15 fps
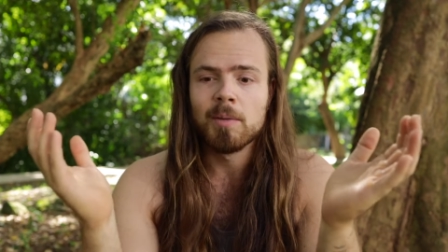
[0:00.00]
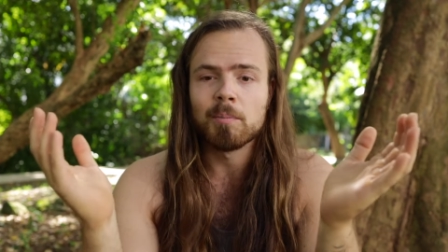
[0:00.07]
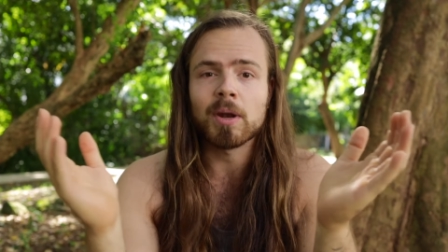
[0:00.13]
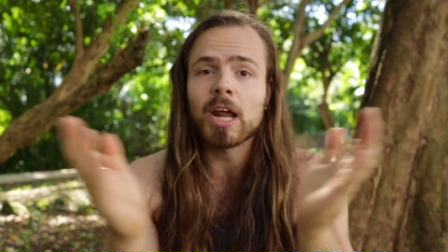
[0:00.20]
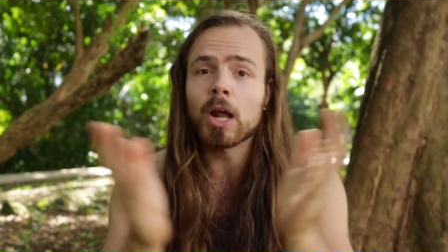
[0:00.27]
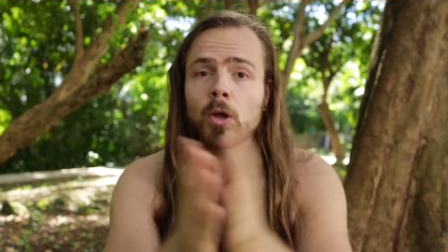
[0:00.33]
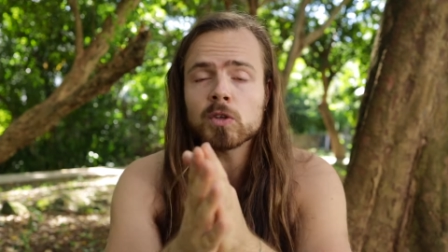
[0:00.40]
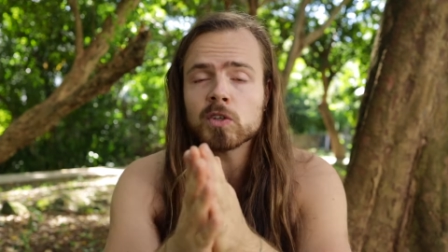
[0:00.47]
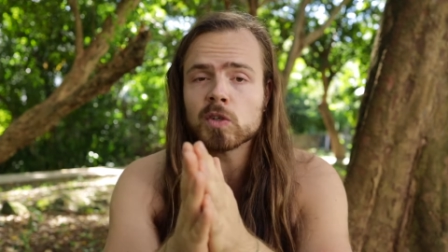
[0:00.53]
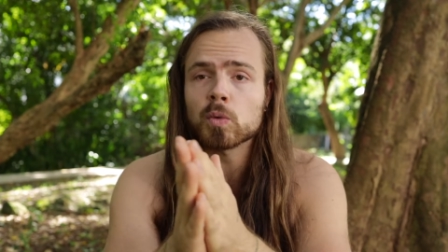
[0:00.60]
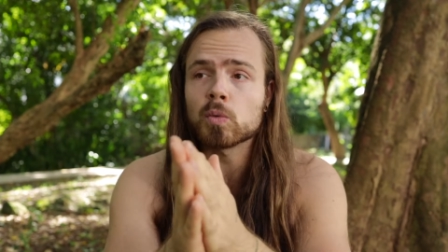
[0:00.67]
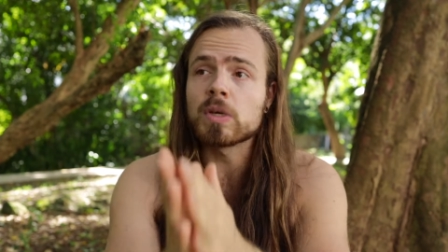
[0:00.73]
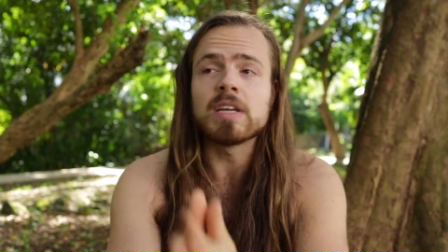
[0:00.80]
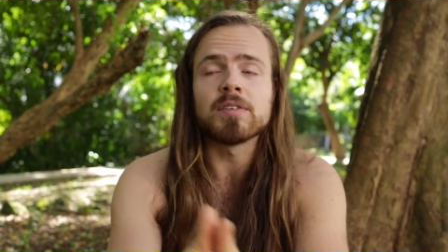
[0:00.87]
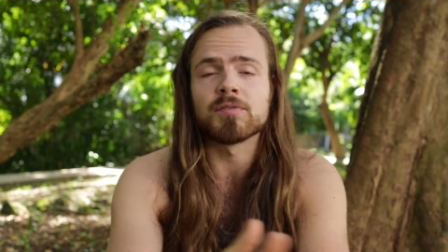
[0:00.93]
but i also
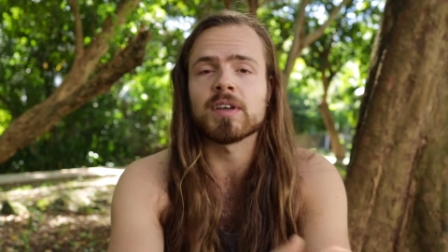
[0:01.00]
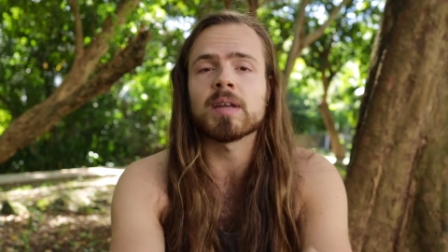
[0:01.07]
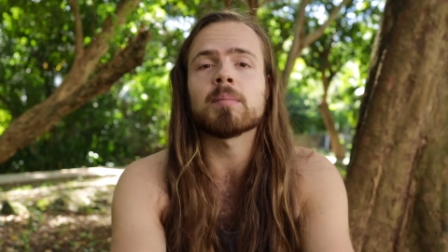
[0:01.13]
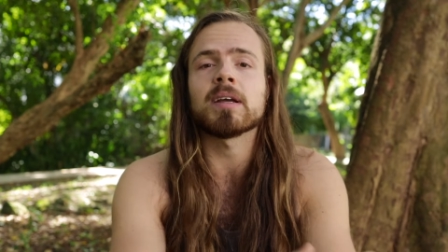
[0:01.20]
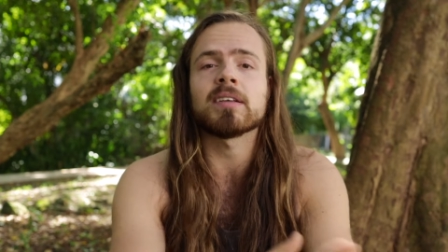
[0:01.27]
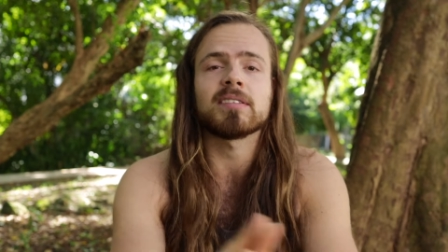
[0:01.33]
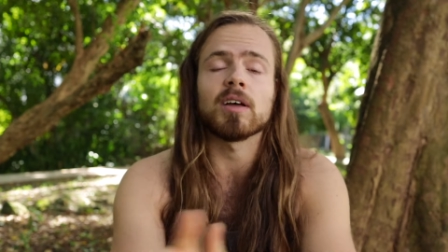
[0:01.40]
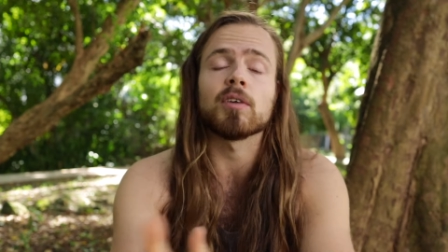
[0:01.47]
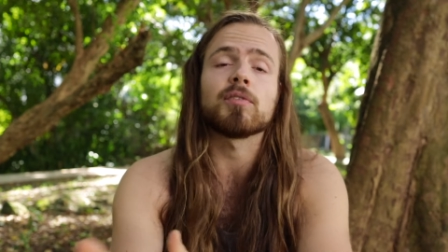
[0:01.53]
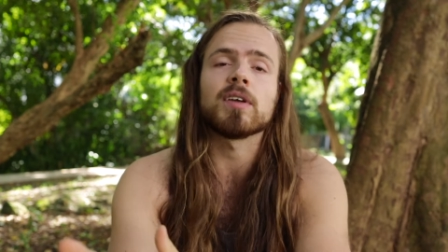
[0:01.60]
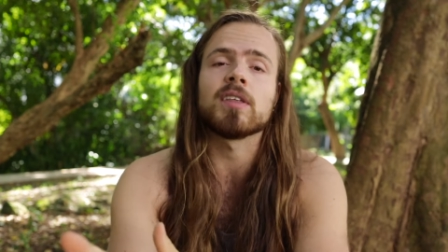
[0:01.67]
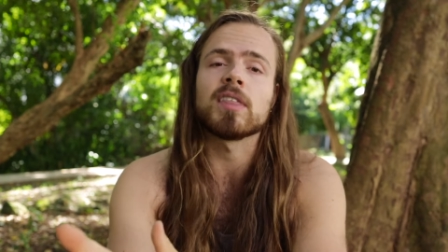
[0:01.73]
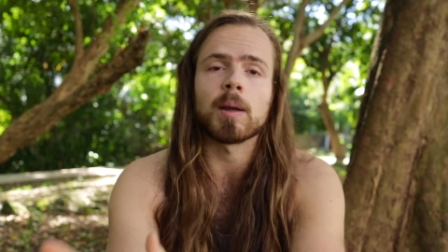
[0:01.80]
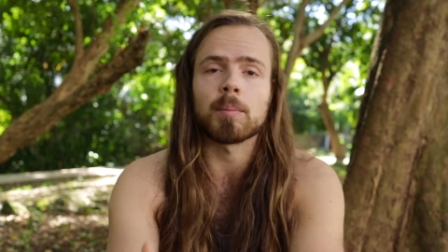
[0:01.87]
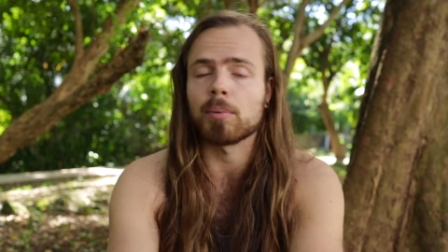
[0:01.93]
reinvent myself
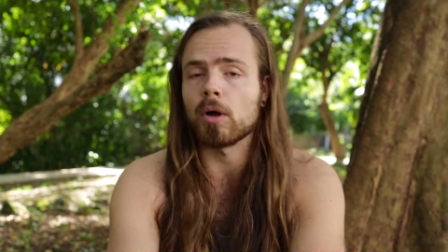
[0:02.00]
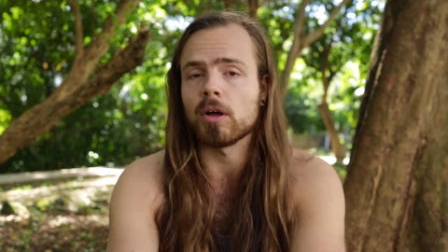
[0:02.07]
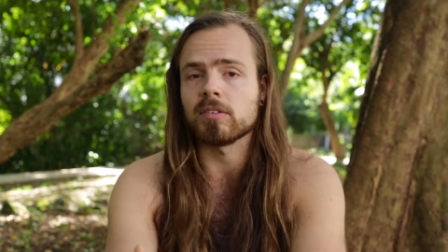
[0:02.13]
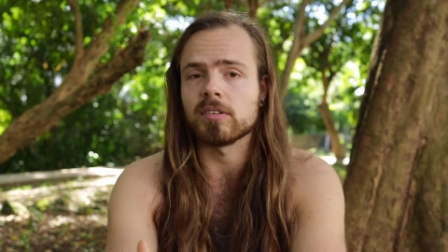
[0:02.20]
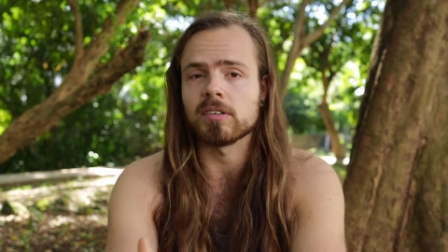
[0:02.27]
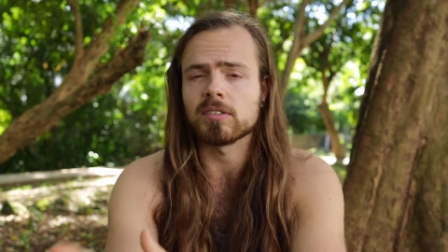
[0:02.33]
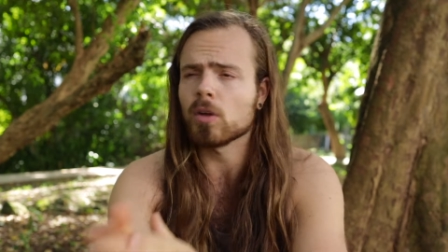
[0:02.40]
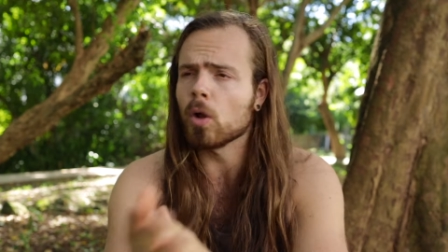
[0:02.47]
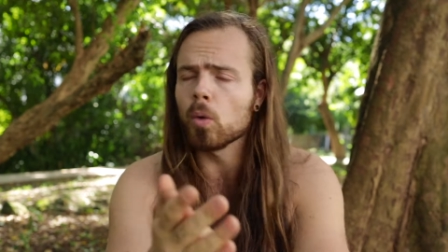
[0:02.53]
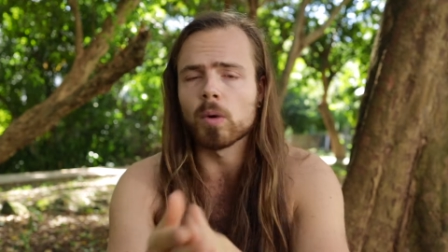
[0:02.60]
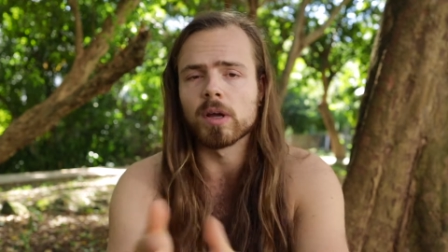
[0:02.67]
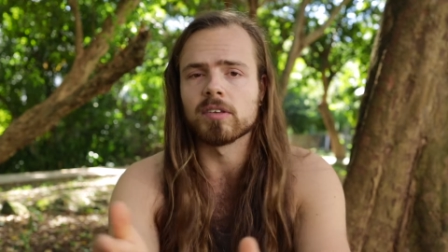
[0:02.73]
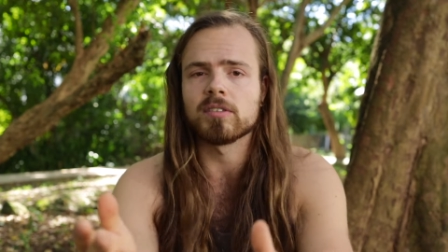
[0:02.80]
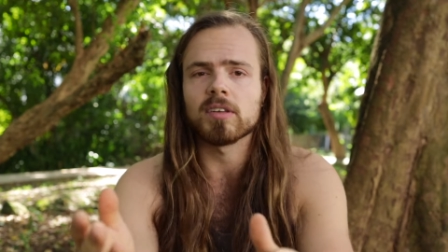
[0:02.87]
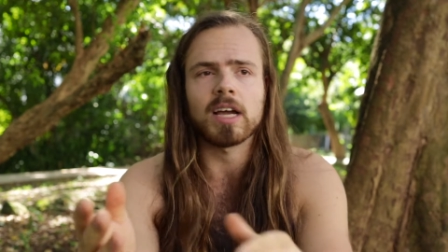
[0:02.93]
in that process
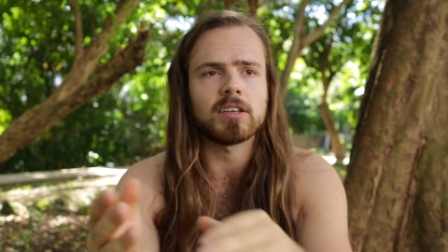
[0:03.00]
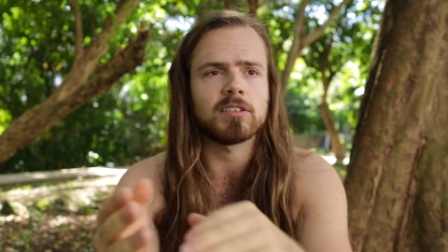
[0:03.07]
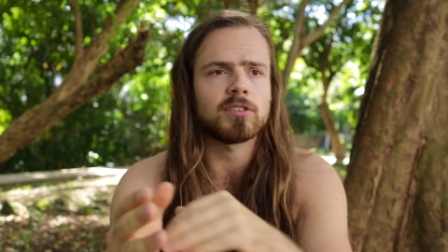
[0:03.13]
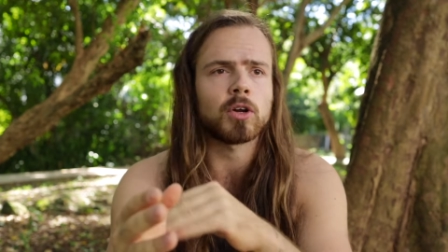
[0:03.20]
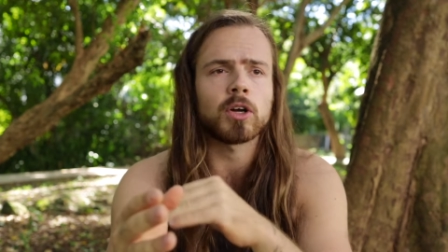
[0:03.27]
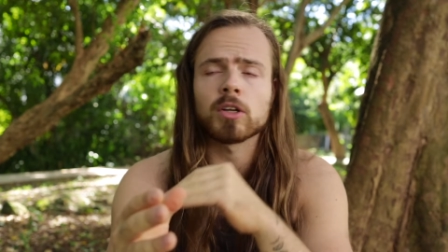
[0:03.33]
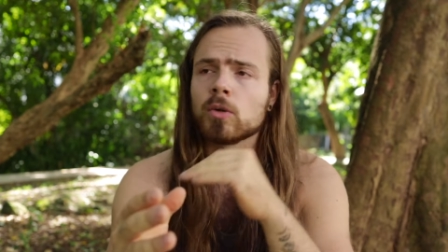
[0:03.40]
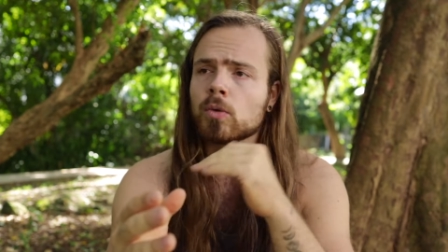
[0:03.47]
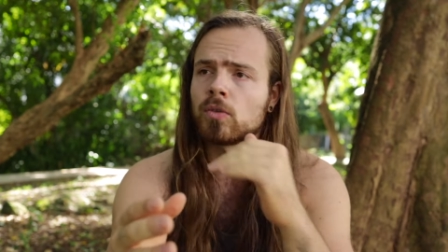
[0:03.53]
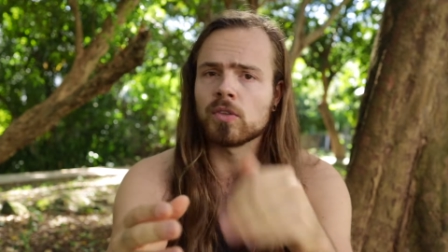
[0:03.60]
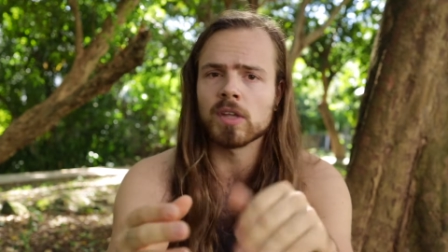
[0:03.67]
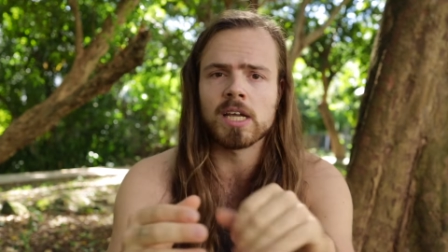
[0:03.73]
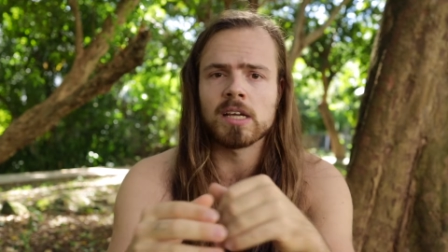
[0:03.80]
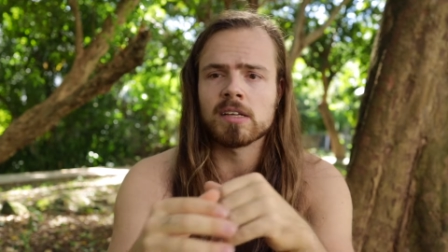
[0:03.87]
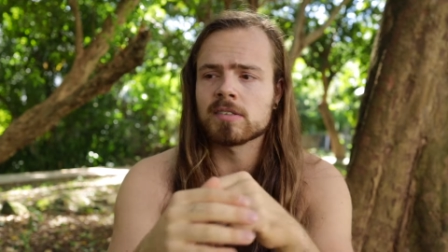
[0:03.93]
always i start new
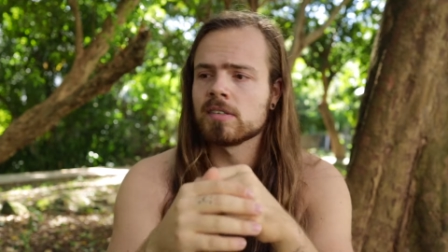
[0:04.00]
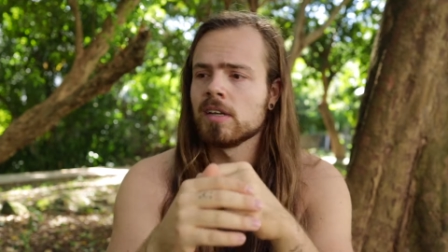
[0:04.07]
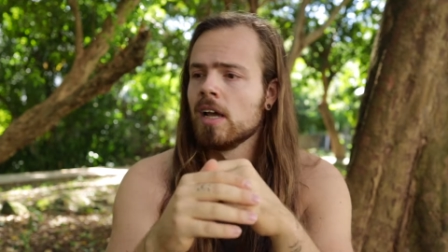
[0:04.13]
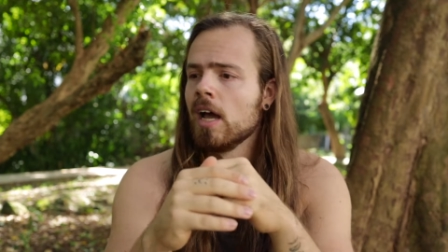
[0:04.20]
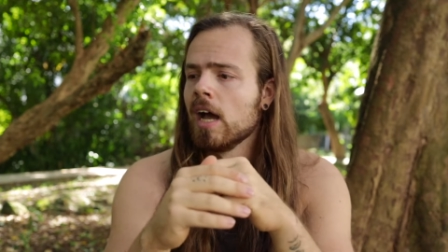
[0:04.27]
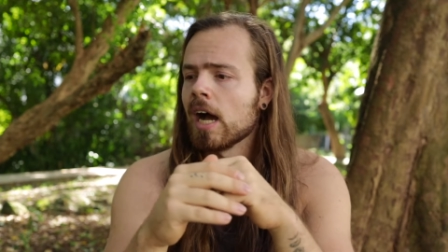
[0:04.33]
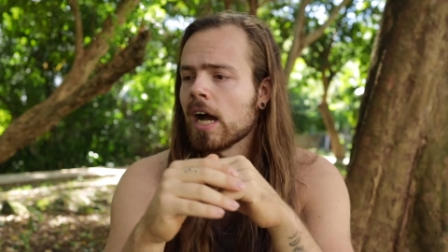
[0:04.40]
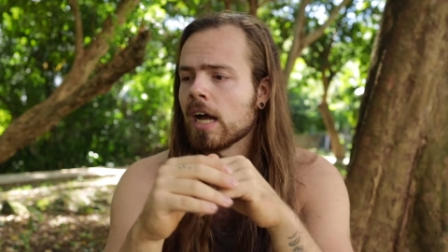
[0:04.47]
things